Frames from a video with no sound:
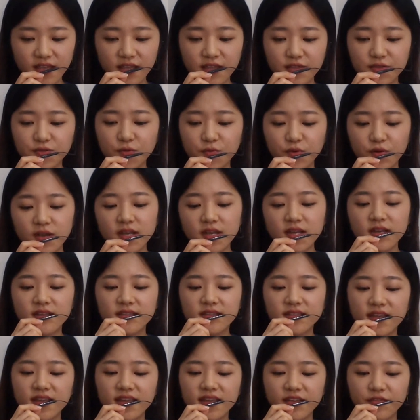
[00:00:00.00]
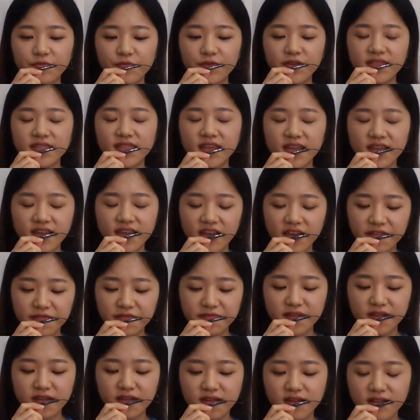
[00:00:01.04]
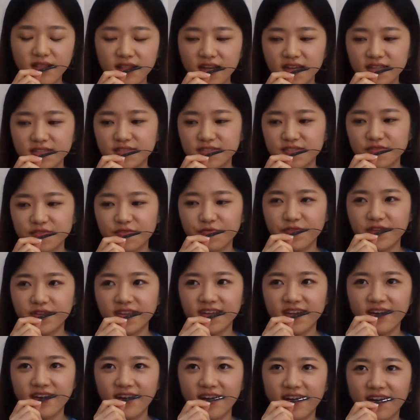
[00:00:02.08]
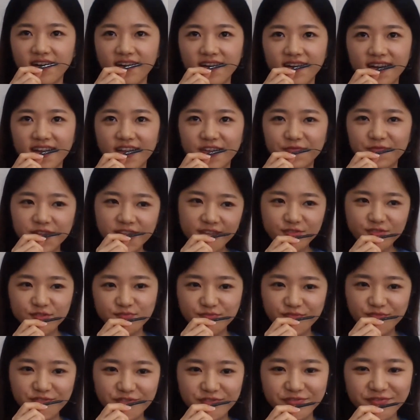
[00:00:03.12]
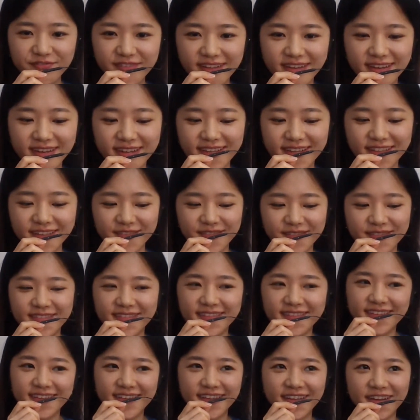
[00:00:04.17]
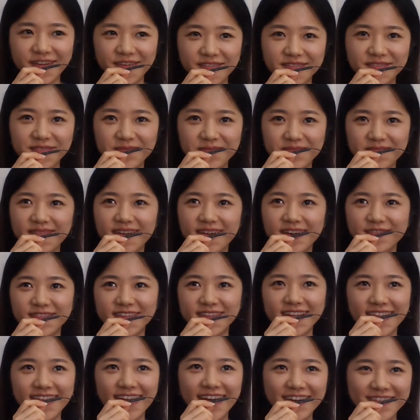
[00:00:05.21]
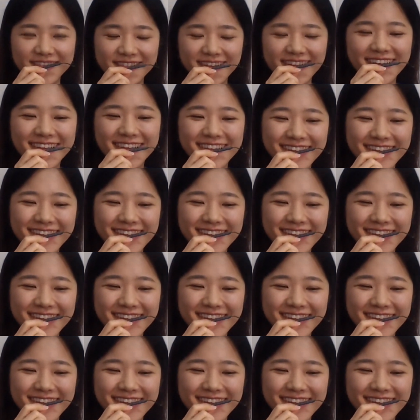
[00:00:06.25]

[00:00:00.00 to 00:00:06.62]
And so they when they have their class, we are like we need to move, and then yeah, somehow kicked out.